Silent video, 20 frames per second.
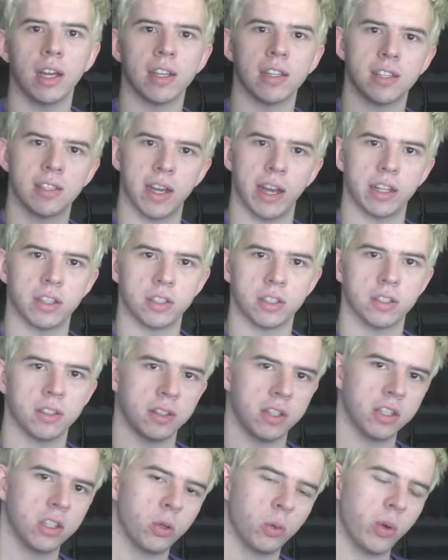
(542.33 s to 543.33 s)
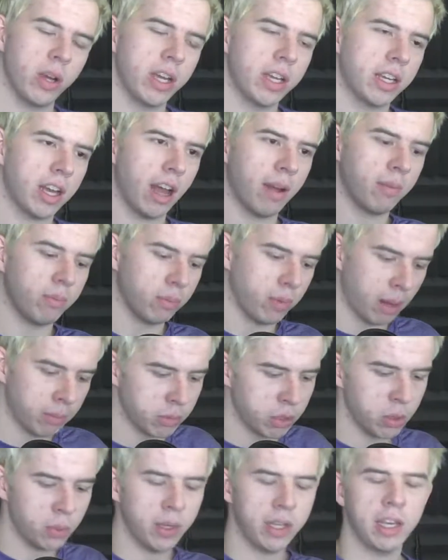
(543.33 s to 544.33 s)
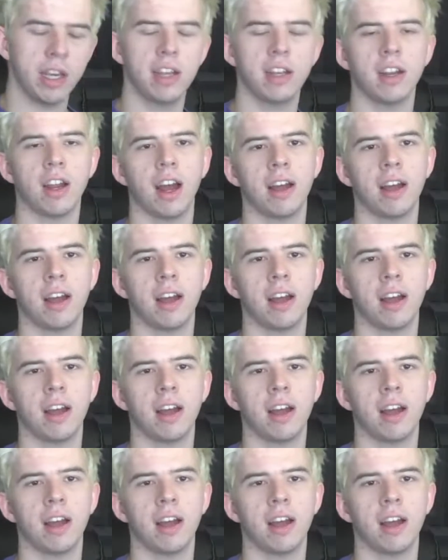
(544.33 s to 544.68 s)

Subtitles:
a sketch this week. I'm doing it.